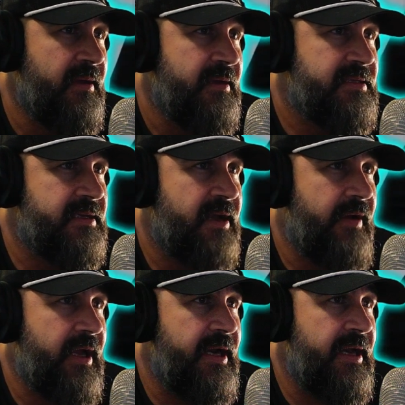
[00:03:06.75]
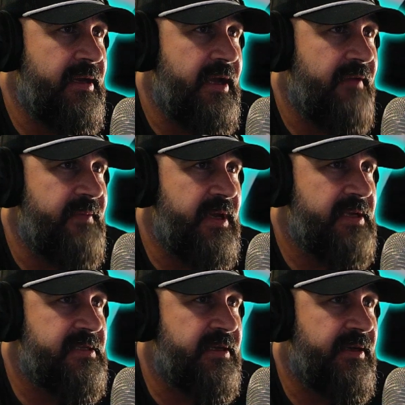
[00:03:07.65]
So now I got 8.5
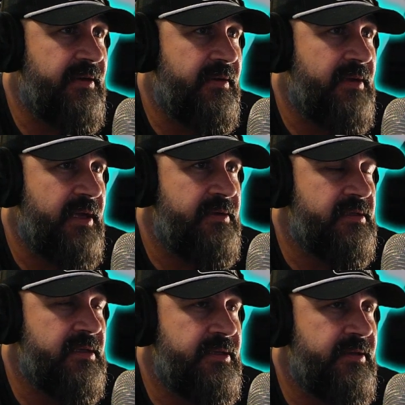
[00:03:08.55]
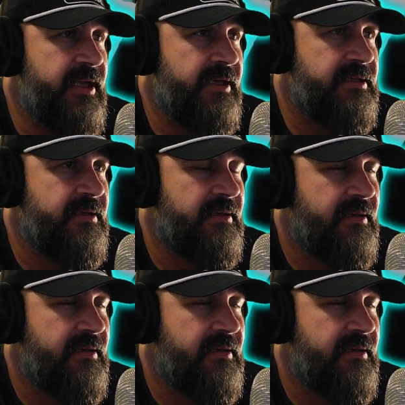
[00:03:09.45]
minutes to kill, and I usually do this.